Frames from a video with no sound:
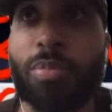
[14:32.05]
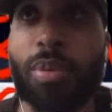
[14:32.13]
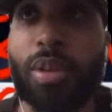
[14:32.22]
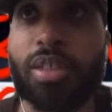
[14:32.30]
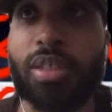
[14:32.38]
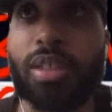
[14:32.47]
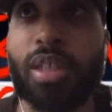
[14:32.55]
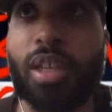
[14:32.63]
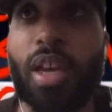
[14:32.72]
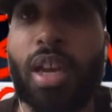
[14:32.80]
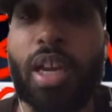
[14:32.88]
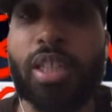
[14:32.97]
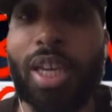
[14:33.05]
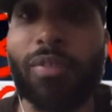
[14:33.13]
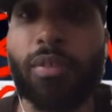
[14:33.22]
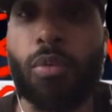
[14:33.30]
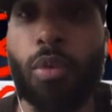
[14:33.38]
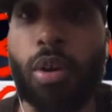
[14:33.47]
But it's it's
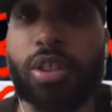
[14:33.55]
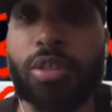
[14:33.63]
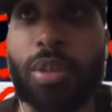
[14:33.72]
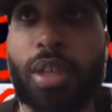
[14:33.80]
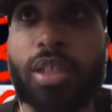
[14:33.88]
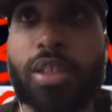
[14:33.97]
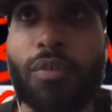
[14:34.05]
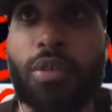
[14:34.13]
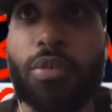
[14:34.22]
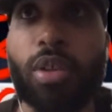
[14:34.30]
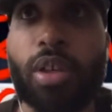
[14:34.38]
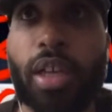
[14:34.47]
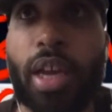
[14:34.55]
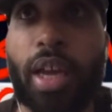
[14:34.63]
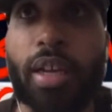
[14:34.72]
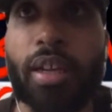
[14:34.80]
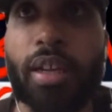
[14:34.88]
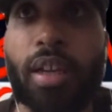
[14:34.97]
even worse because if you look at